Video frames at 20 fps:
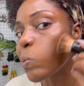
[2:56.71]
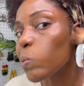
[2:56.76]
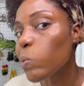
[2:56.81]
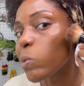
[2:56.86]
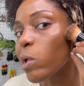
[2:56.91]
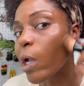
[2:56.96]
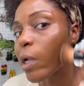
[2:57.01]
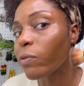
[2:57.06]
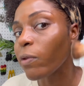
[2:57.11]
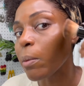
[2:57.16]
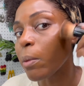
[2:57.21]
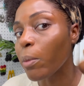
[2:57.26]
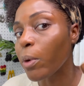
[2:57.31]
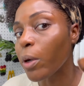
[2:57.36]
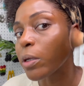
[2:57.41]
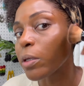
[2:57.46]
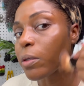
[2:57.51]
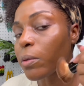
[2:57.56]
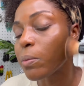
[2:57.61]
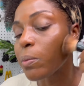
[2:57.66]
That's one
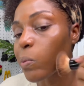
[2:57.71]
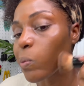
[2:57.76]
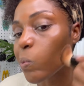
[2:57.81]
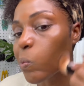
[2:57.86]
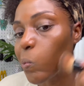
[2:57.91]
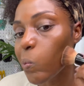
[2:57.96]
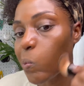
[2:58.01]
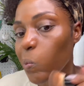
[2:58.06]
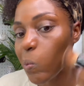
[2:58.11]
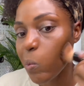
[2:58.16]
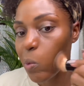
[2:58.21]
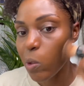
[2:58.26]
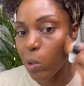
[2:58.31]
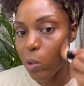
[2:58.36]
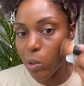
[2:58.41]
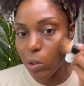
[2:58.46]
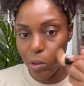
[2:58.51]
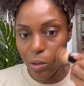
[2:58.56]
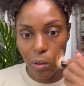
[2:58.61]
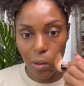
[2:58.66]
brush.
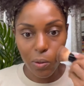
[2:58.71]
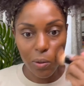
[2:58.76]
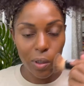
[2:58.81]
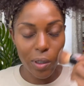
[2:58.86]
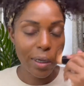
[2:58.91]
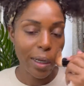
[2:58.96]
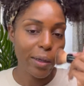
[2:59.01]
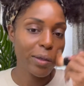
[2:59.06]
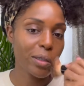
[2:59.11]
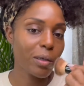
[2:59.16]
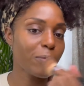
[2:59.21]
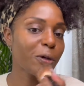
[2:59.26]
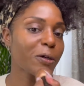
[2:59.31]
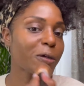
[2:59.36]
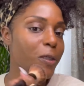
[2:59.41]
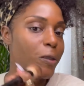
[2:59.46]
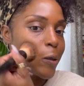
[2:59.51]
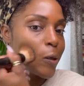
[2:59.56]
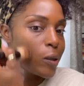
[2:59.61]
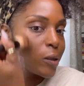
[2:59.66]
So, and I use a
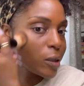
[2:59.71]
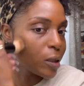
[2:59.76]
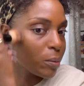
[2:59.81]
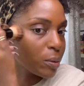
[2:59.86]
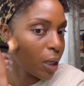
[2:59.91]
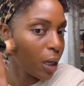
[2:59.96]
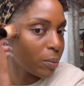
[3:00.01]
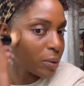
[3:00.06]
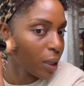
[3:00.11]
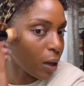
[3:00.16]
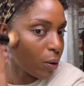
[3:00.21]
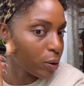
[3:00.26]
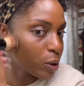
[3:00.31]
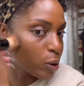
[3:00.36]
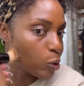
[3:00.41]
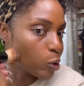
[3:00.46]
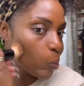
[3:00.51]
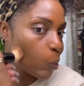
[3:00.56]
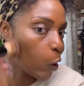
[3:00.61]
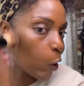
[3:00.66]
brush. Sometimes I'll
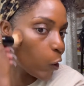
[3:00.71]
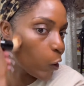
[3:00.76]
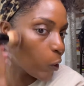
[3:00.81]
use my